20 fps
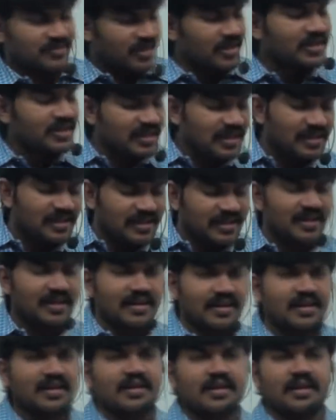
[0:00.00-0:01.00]
What is the
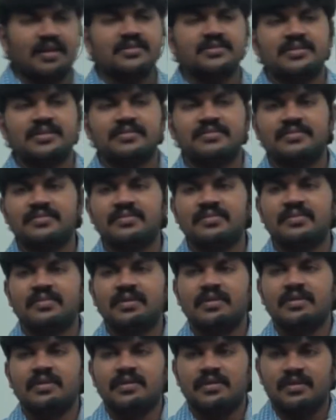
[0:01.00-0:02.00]
inner class?
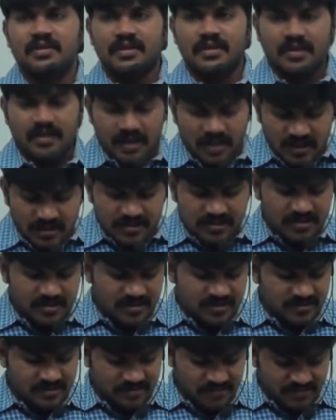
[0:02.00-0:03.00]
A
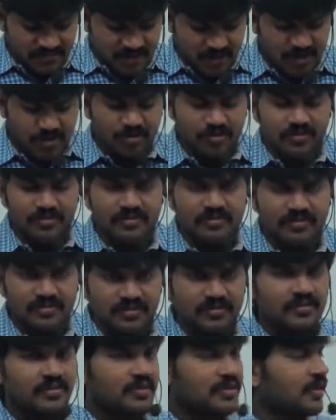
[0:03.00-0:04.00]
class,
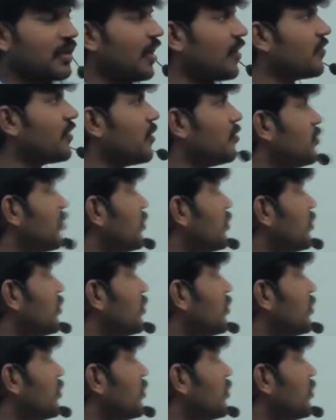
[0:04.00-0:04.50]
have you